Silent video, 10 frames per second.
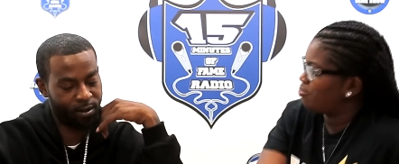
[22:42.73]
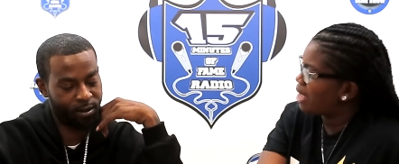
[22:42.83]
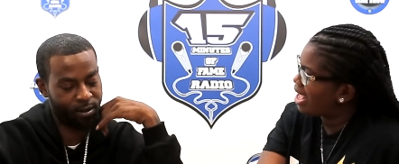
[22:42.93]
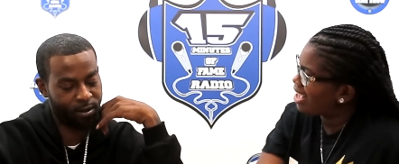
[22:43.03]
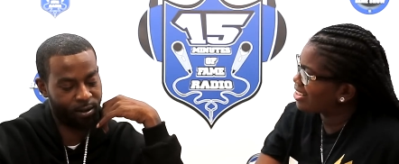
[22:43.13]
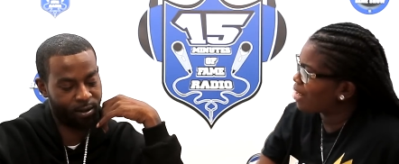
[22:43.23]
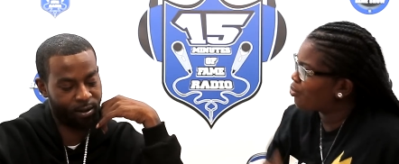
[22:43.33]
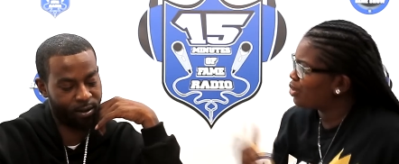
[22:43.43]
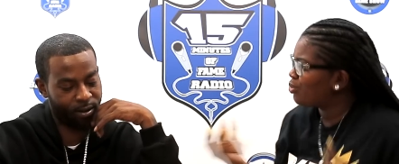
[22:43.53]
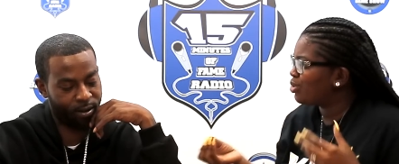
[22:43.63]
Speaker 1: bag?
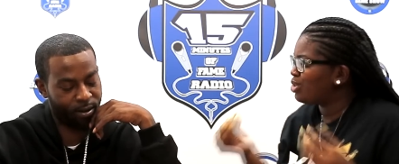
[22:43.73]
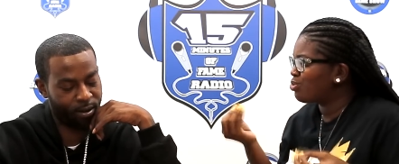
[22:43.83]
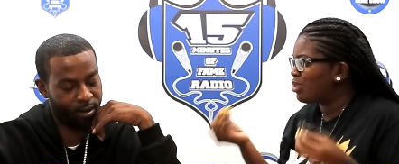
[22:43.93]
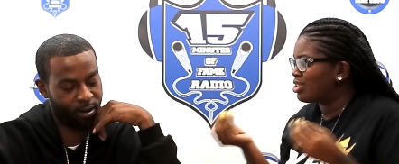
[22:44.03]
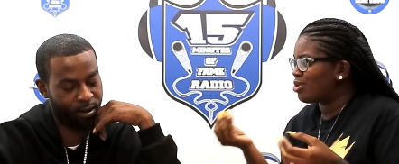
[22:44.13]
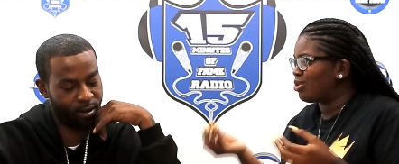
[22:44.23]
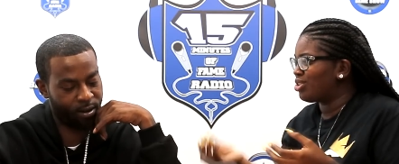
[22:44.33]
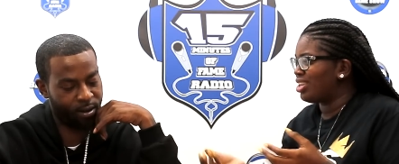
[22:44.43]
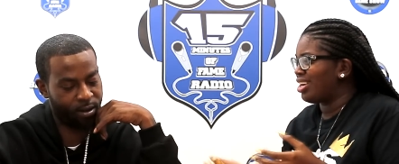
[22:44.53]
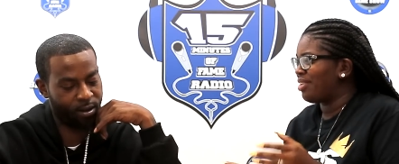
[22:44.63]
Like, what, what is, what is going
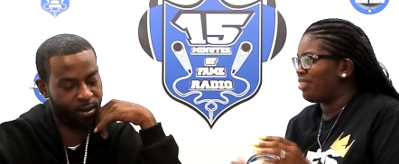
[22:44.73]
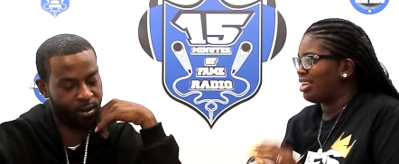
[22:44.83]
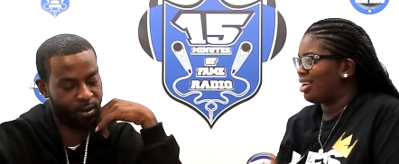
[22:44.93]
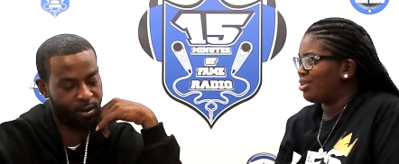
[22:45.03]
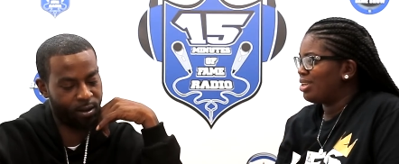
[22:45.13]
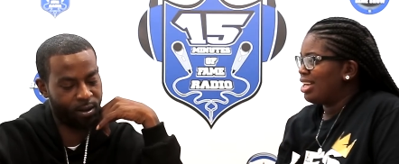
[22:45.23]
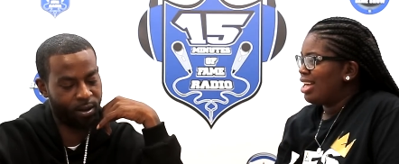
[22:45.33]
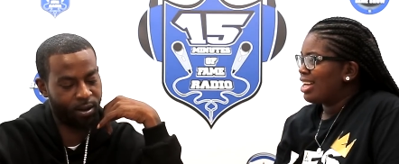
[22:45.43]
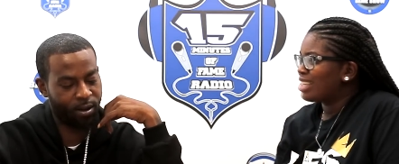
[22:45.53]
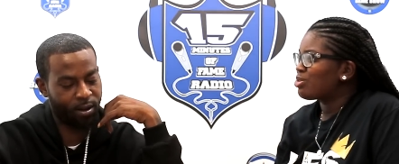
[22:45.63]
through your head right now?
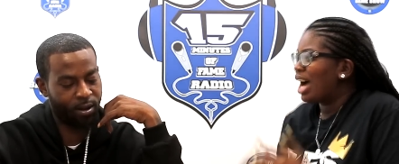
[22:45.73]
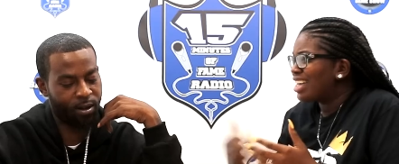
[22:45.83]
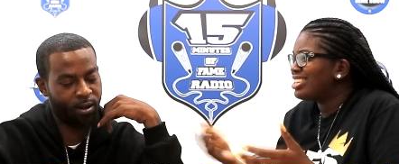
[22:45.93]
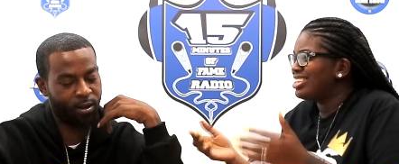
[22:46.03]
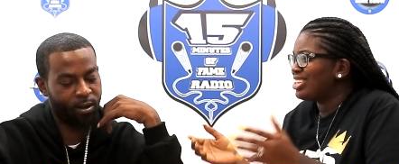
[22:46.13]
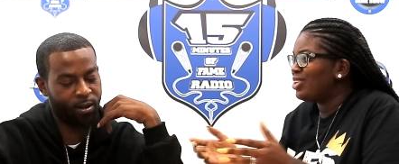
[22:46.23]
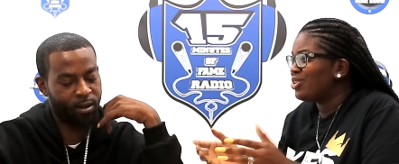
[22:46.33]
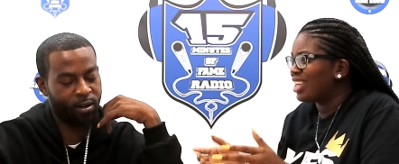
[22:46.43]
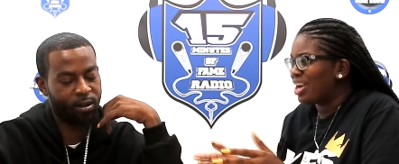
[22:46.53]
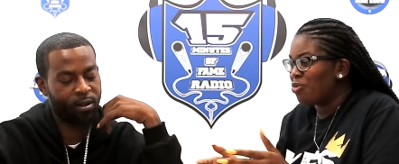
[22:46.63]
Because I can see
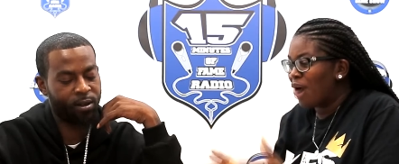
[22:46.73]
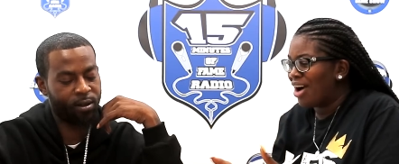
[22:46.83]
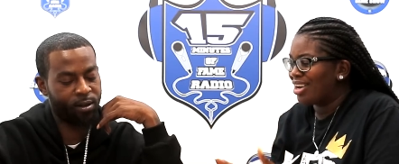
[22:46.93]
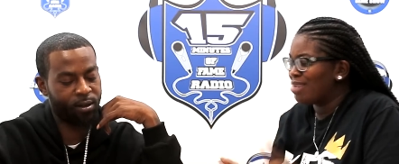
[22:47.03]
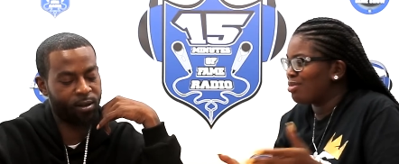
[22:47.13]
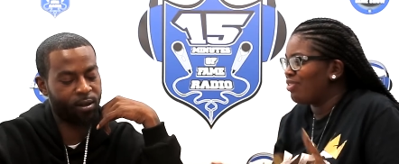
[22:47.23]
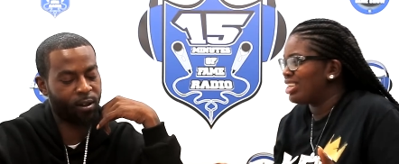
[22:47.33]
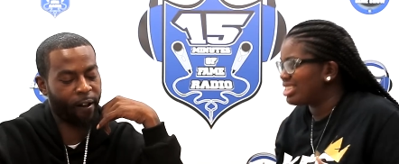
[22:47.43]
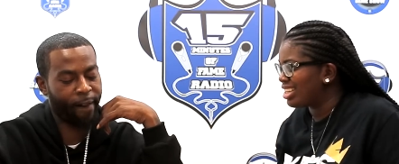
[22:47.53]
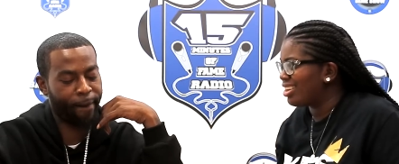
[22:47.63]
you're like, wow, I can't believe
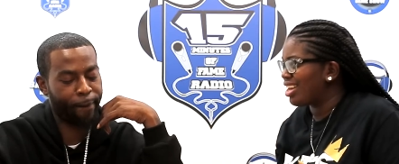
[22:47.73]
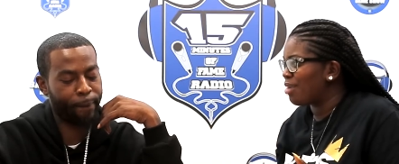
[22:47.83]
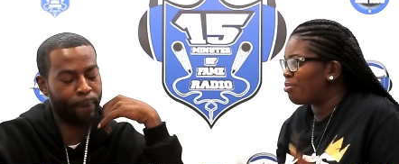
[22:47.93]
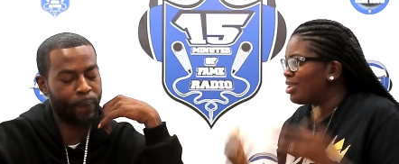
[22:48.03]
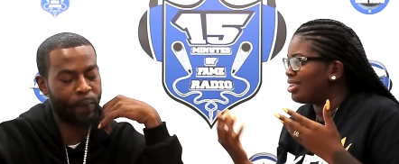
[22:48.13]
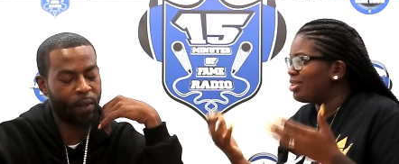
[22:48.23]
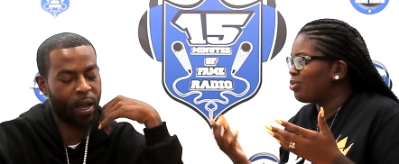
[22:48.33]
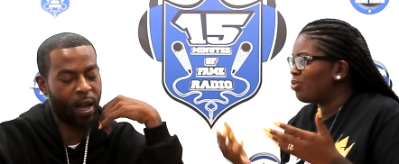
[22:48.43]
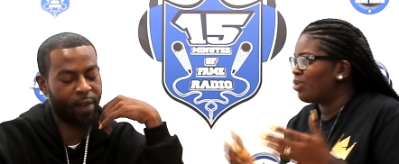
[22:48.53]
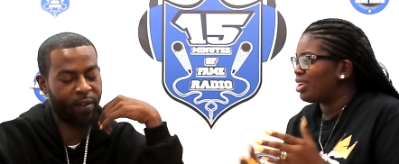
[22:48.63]
I said that.
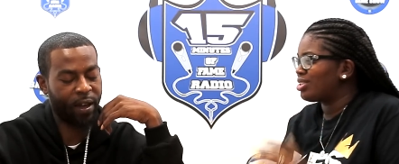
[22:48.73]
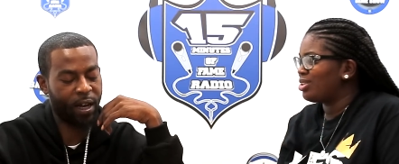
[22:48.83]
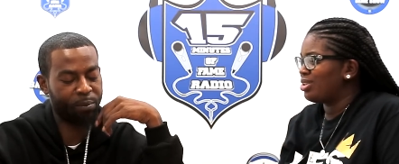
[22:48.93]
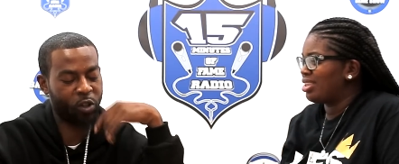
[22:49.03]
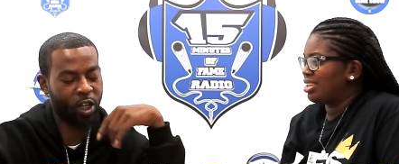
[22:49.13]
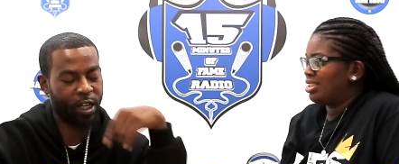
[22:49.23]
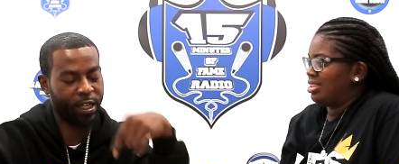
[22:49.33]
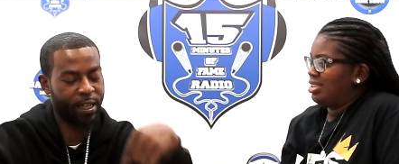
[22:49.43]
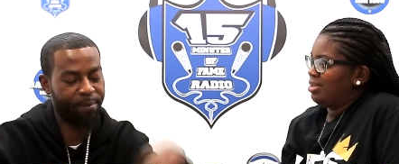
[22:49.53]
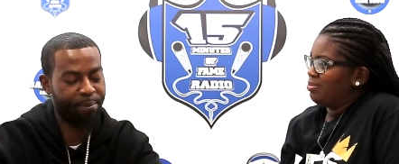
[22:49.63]
But
Speaker 2: what I think I'm trying
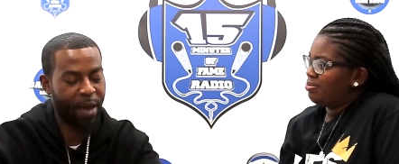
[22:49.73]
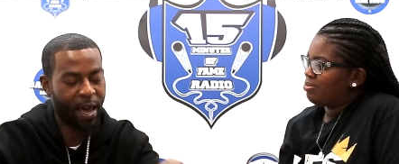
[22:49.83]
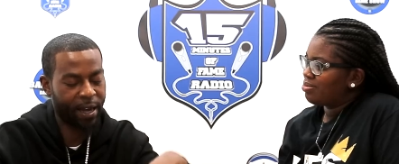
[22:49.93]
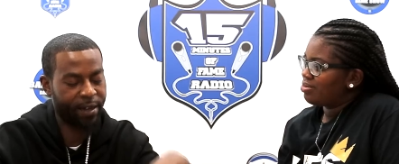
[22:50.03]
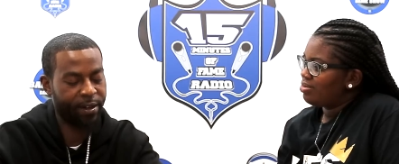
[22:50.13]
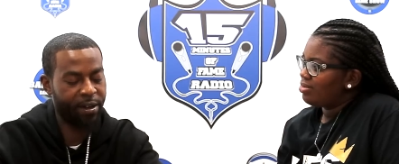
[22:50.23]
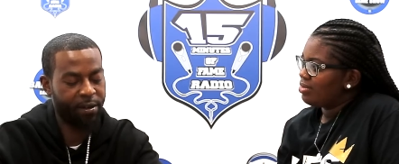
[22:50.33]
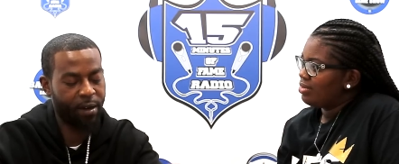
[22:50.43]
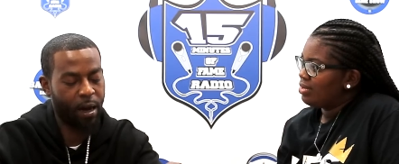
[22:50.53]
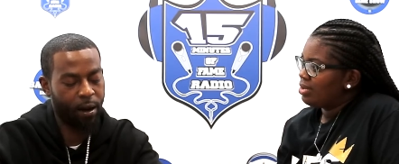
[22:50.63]
to get back.
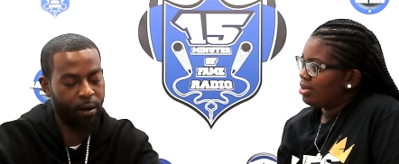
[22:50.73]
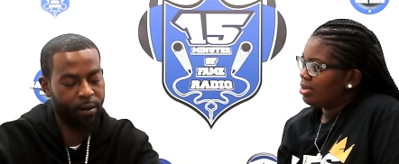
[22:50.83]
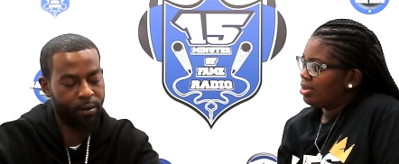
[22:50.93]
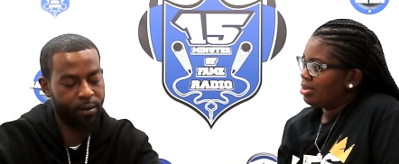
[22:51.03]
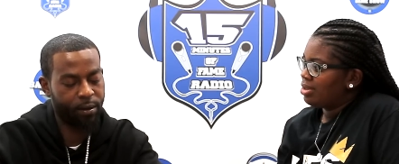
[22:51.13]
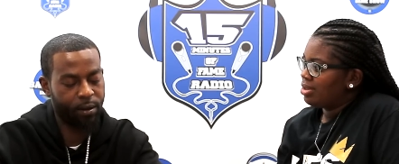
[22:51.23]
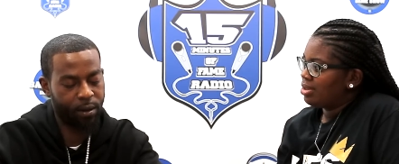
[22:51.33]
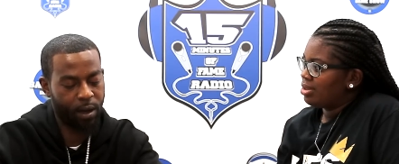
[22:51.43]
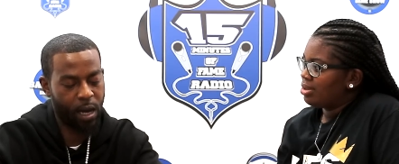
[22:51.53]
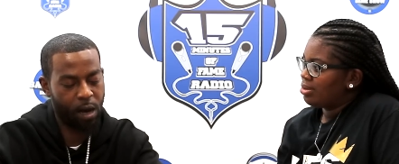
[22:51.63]

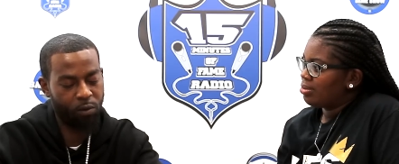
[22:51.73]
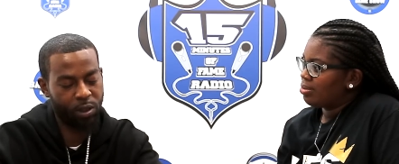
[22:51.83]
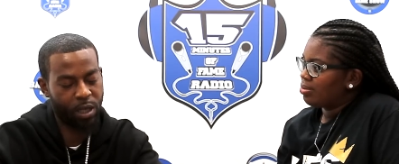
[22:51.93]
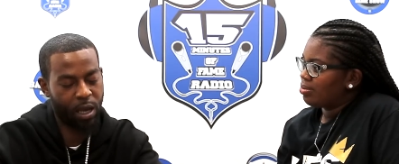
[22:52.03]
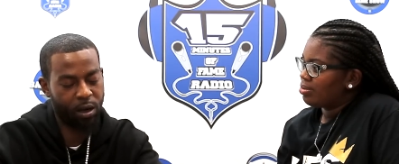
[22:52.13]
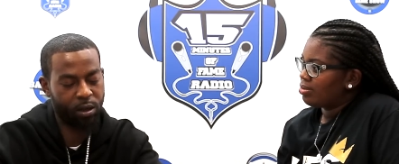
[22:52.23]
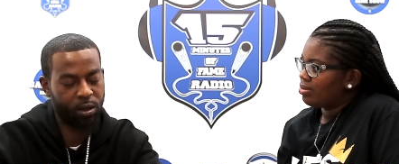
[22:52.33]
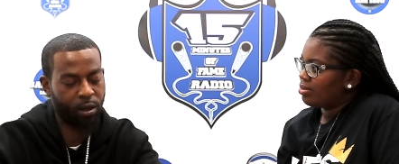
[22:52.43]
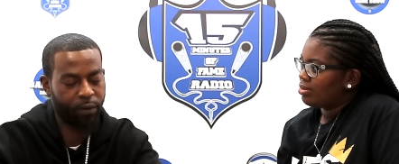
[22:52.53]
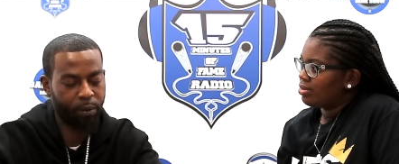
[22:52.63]
I was at a
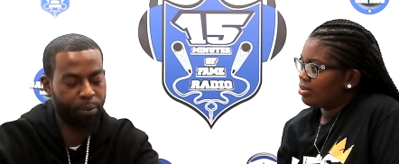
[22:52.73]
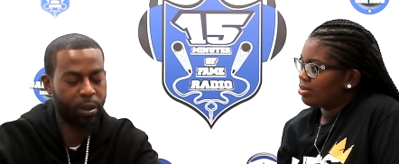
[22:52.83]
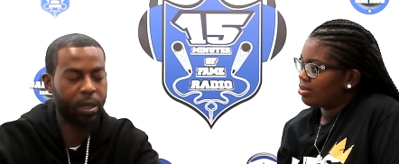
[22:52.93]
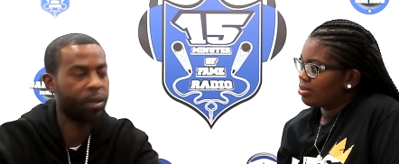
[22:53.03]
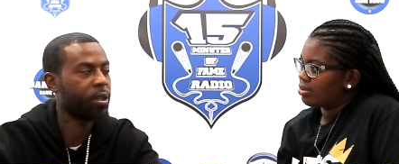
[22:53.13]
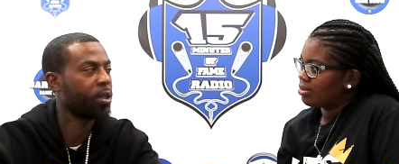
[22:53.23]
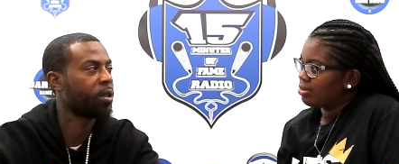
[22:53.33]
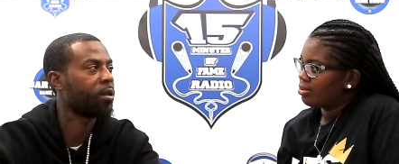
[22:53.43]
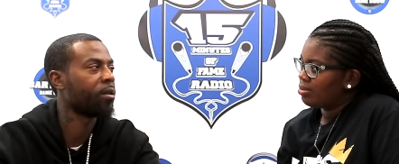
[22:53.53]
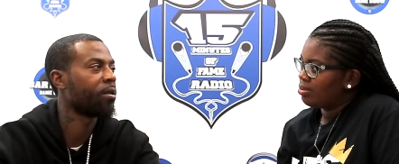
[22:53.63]
different place
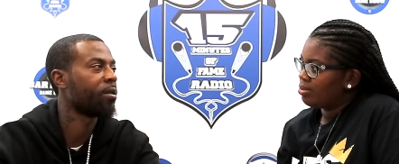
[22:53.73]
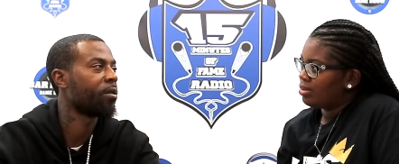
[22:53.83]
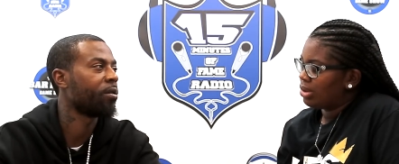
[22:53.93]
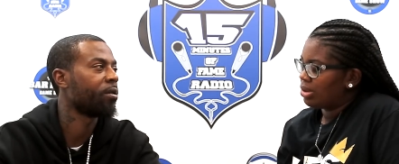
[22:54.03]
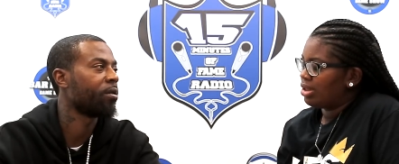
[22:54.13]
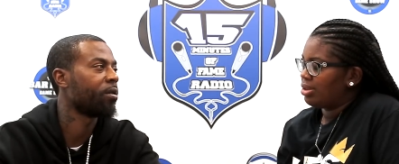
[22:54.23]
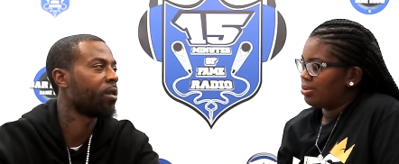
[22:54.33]
here. Okay.